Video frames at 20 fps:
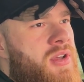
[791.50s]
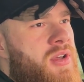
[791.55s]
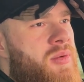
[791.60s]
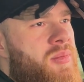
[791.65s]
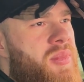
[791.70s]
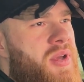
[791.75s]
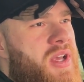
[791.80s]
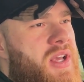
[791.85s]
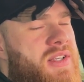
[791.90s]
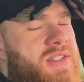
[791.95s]

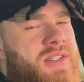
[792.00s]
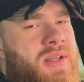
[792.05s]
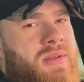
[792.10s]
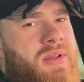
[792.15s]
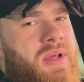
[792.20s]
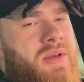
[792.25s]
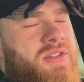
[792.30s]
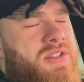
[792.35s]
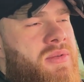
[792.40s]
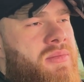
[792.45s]
because
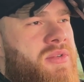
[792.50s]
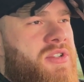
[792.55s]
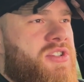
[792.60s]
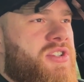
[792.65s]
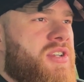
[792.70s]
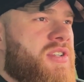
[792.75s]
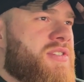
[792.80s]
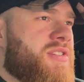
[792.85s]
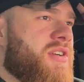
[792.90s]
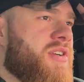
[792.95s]
sometimes the
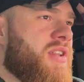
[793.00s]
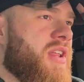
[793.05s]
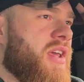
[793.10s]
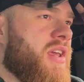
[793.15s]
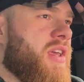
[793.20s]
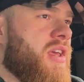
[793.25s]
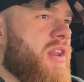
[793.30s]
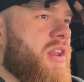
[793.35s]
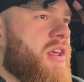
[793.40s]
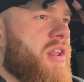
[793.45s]
machines are
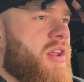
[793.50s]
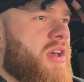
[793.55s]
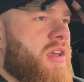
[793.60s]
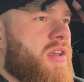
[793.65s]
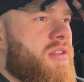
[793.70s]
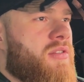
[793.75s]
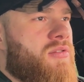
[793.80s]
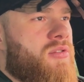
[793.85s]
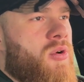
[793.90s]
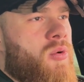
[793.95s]
taken and
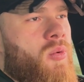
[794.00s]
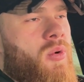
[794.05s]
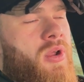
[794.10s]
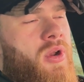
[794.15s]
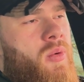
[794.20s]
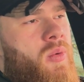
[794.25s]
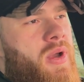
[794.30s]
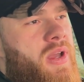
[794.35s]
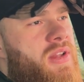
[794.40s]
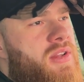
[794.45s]
I don't want
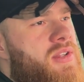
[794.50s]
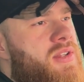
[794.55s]
to wait